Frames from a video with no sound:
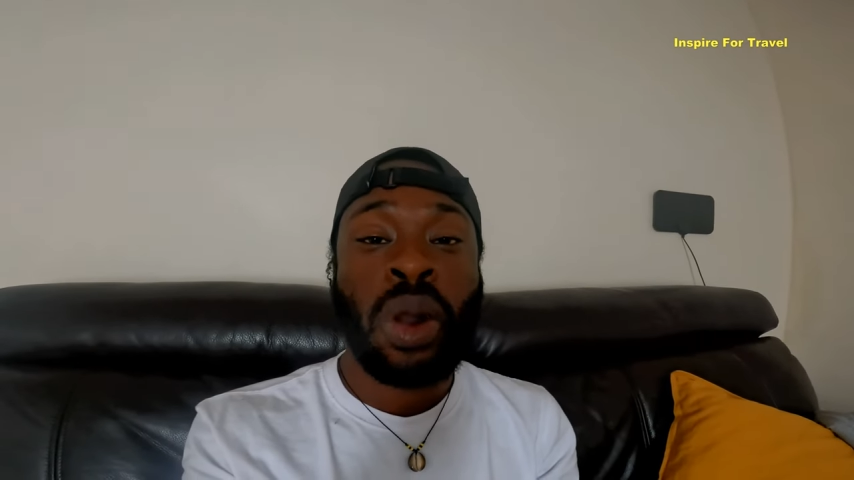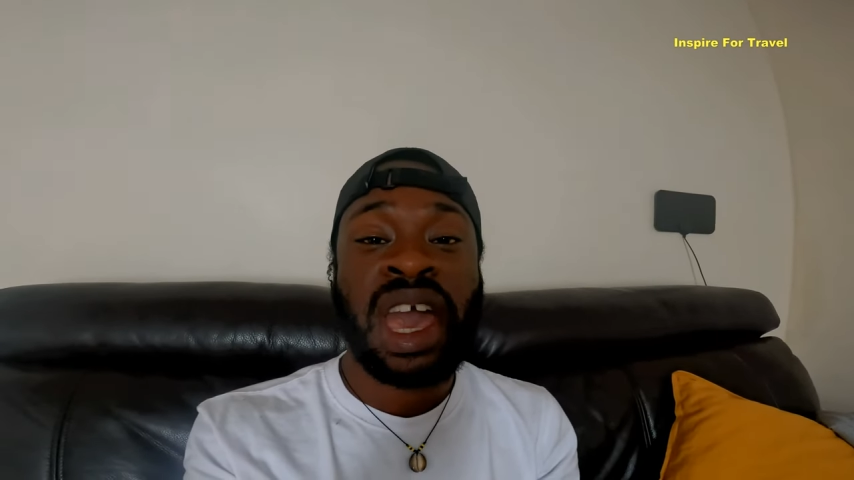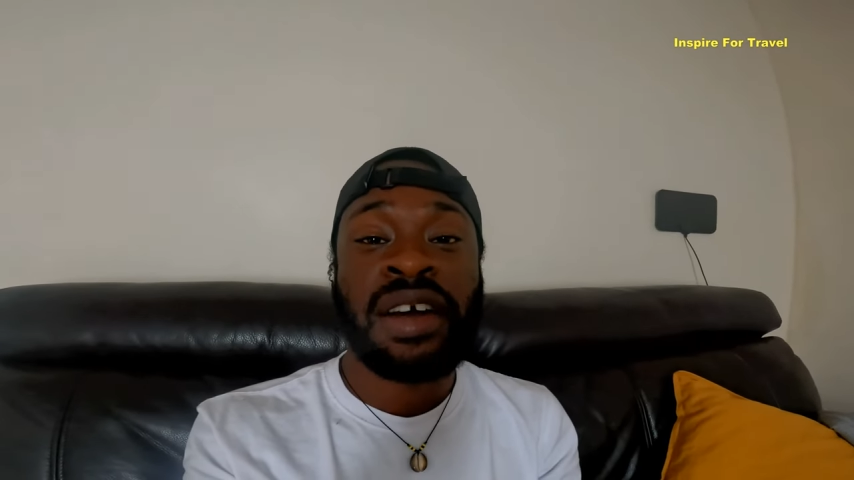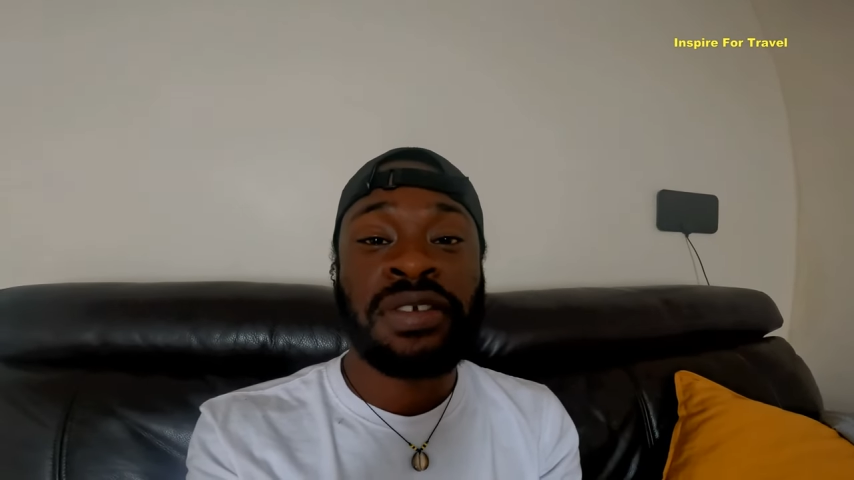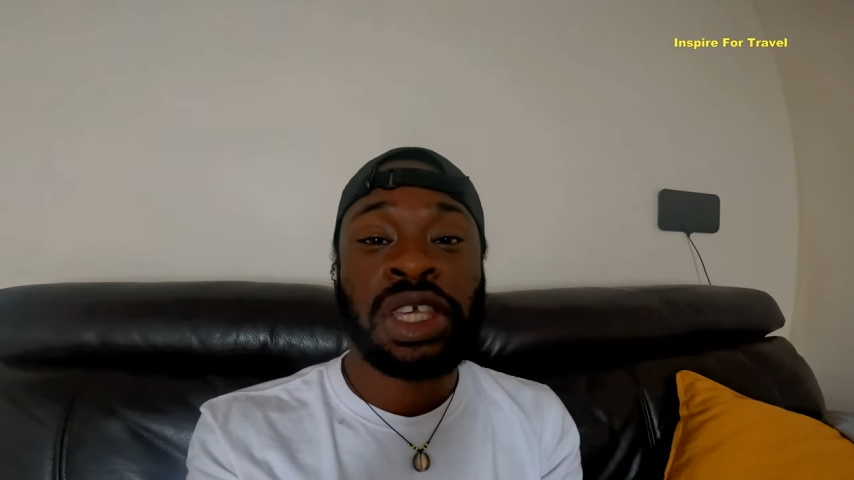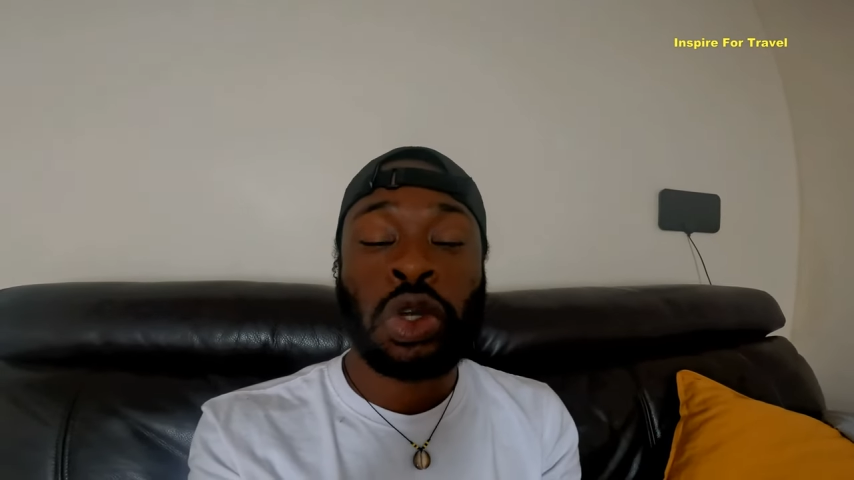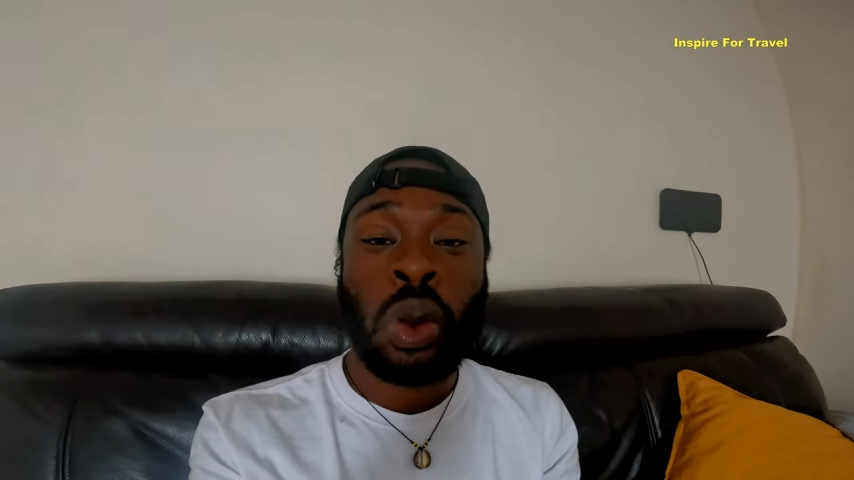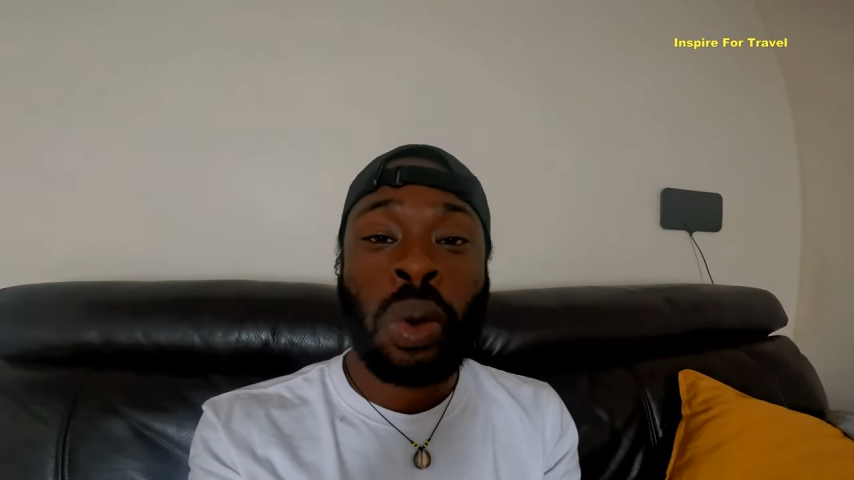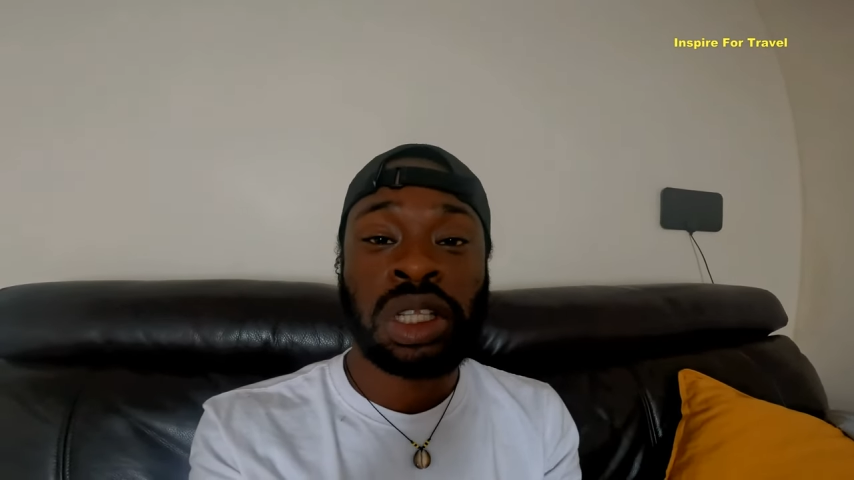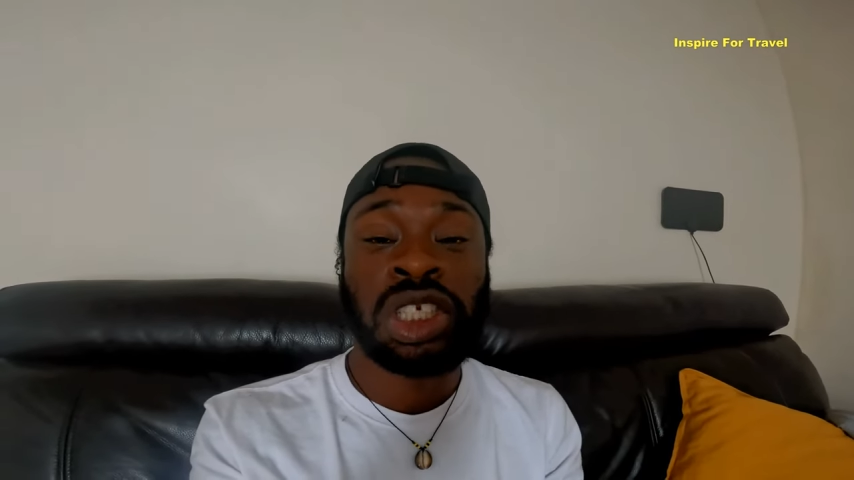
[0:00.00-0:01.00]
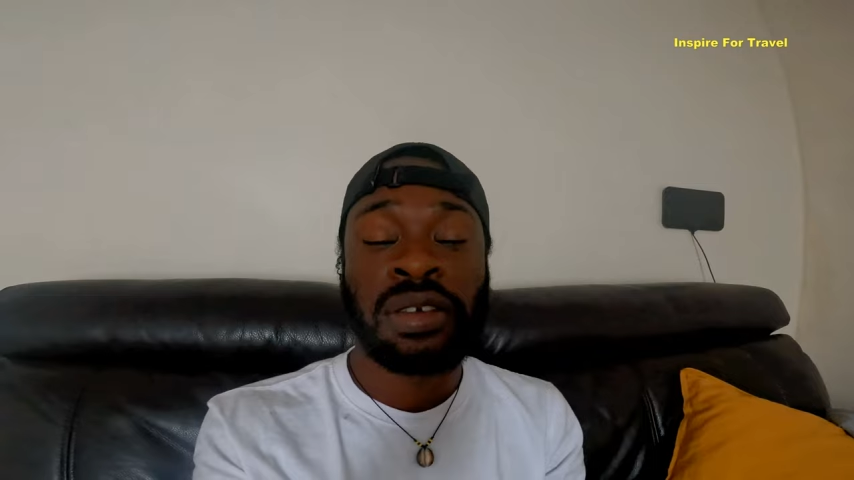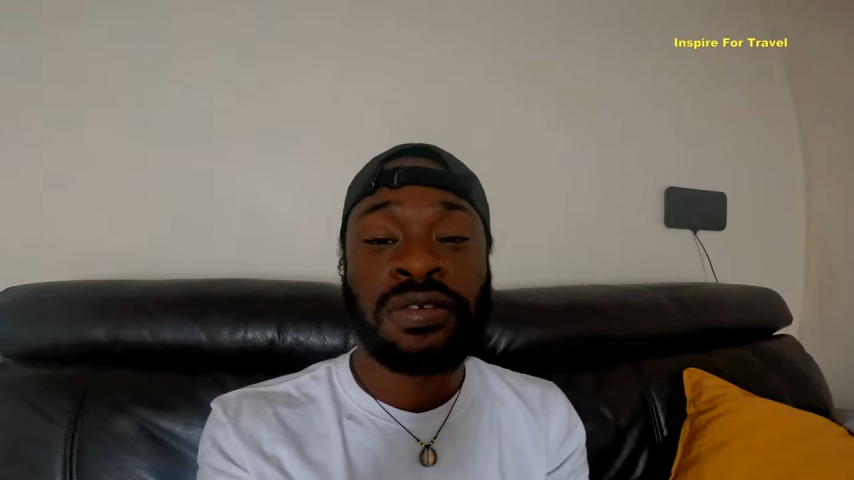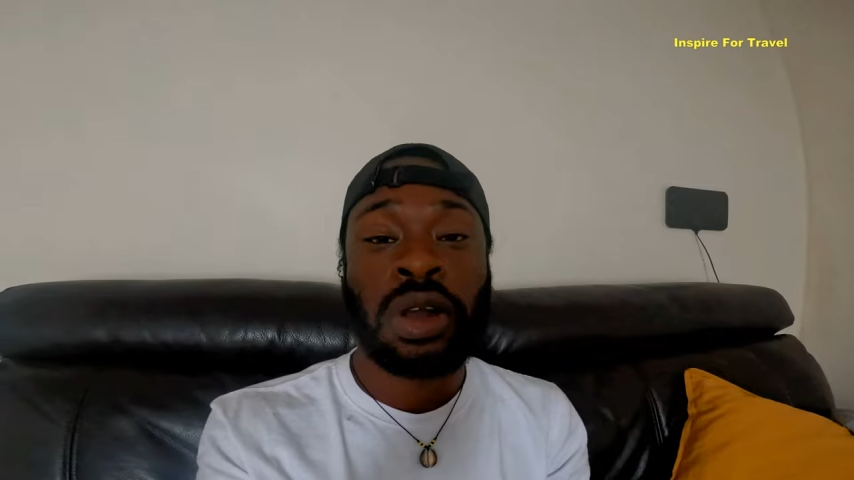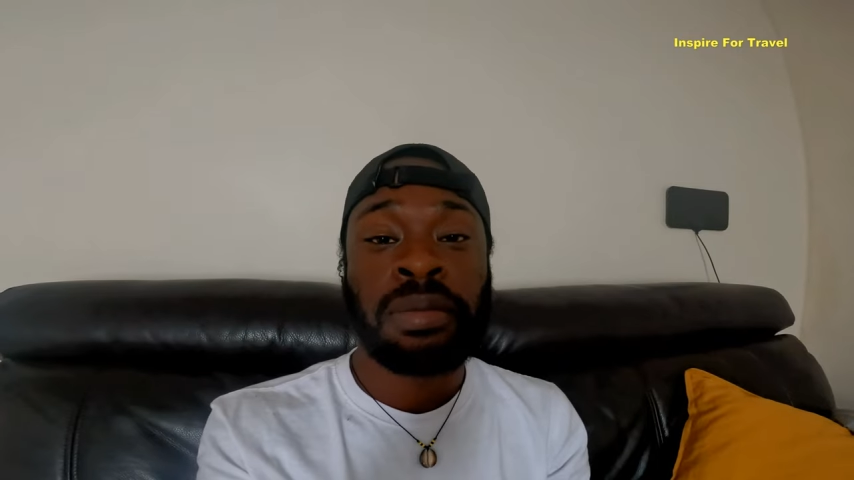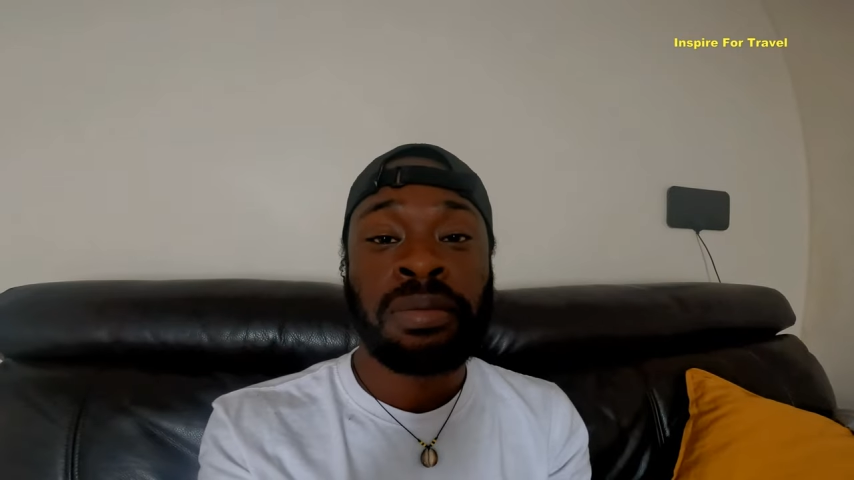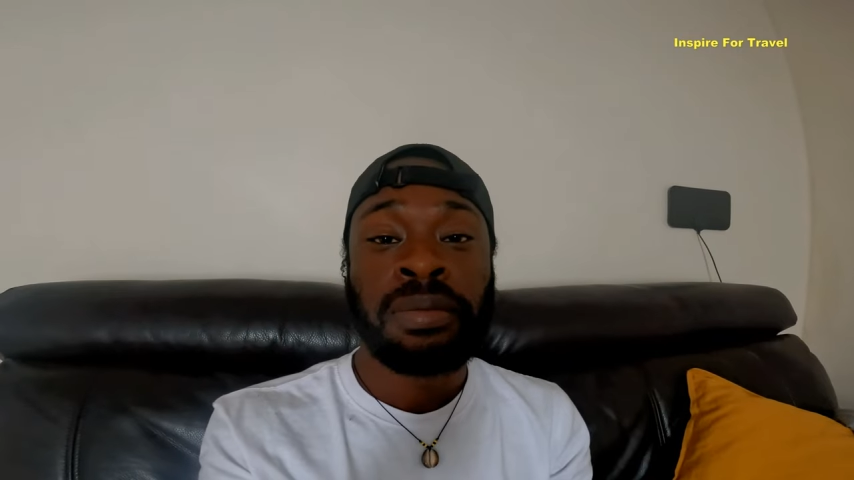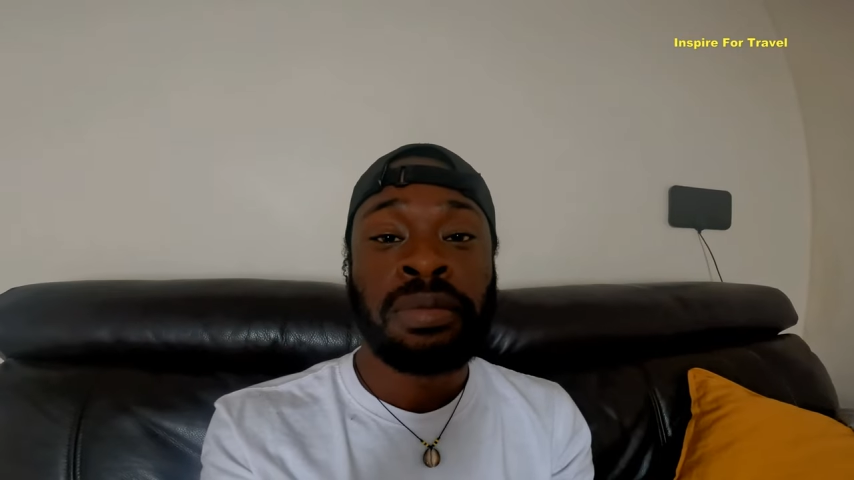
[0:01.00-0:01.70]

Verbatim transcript: wherever you are watching from.